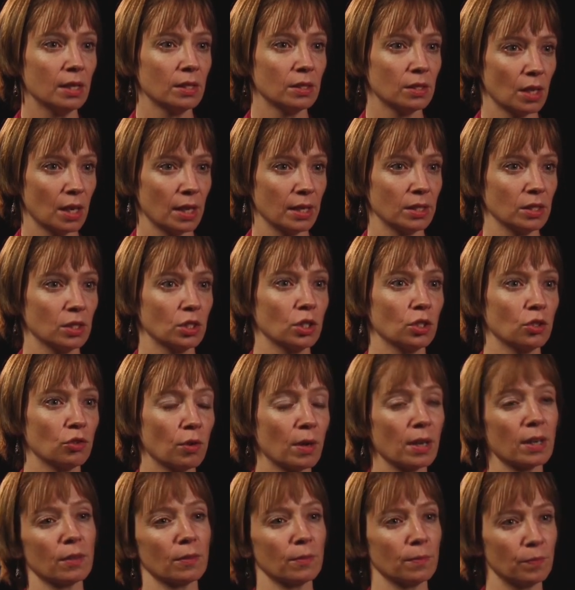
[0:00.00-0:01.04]
done to
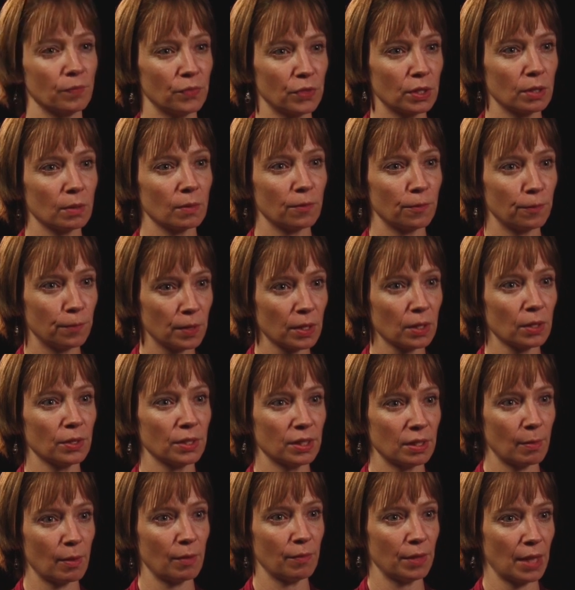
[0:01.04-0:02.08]
try to, to fill
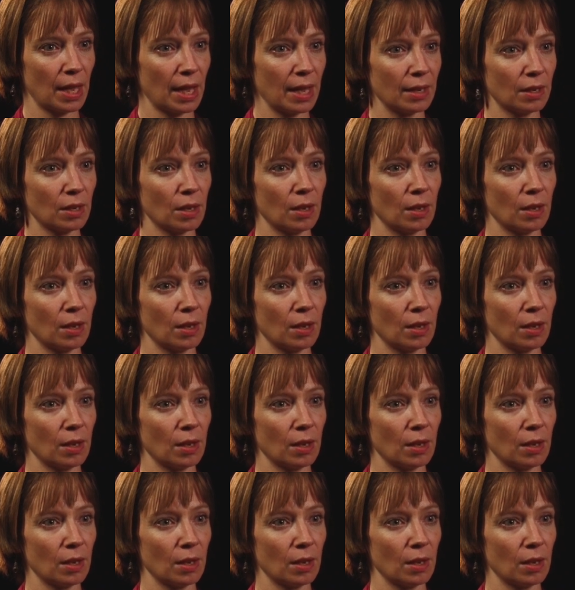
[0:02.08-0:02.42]
some of that.